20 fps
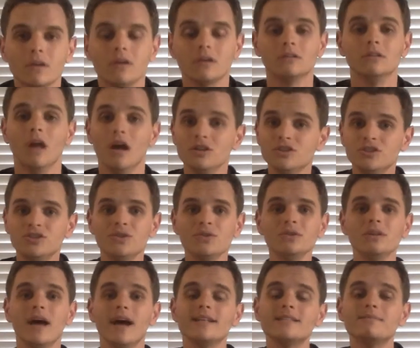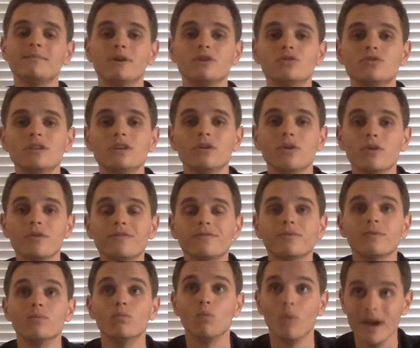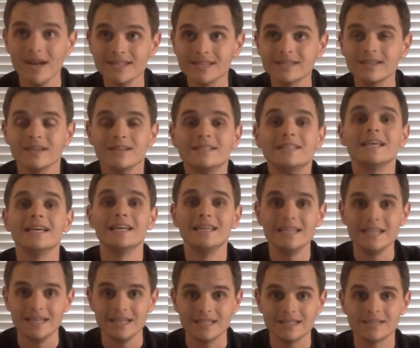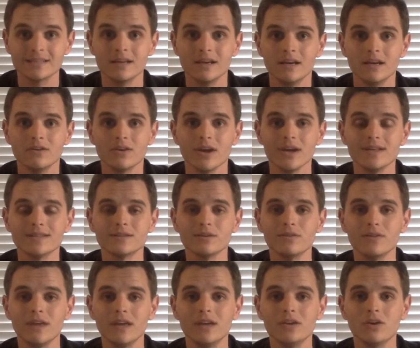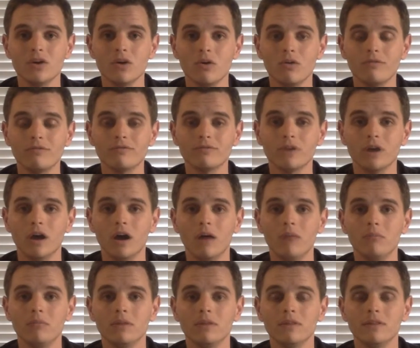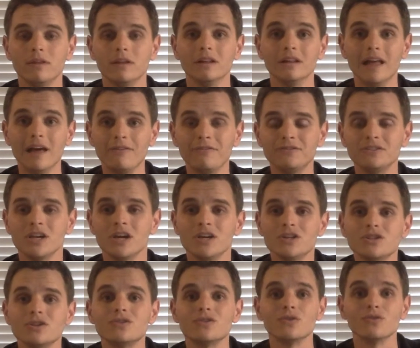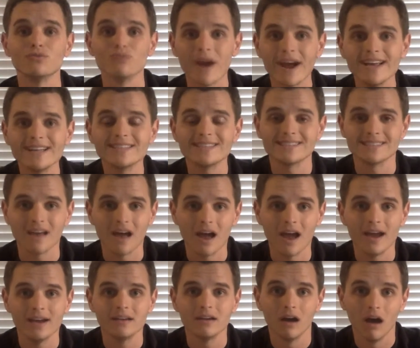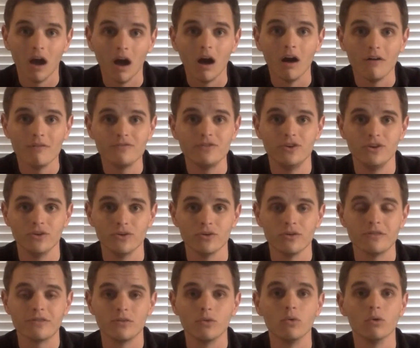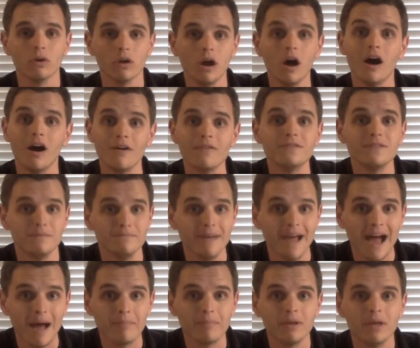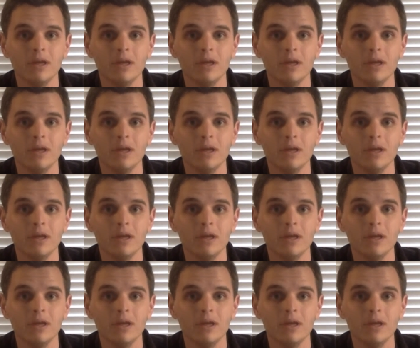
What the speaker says: Longitude lines measure the Earth from west to east. Okay, so they go from the left to the right side of the Earth or of the map.